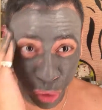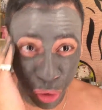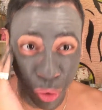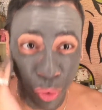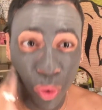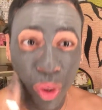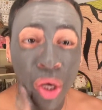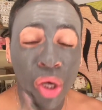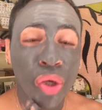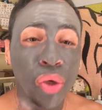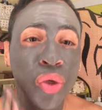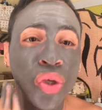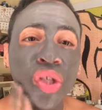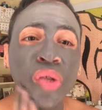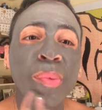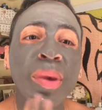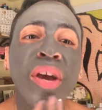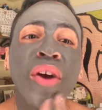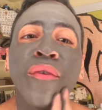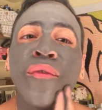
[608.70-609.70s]
you. You
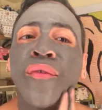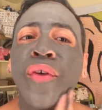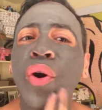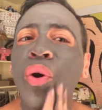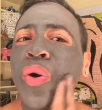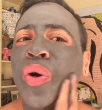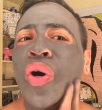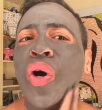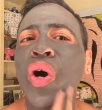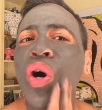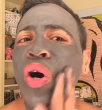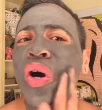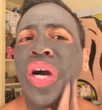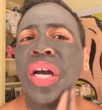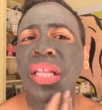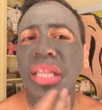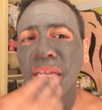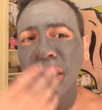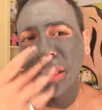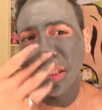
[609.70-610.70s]
just make a phone call
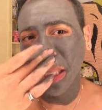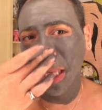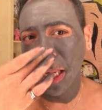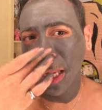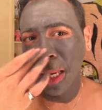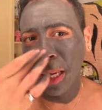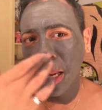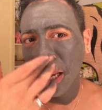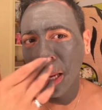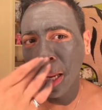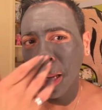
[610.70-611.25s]
and that's it.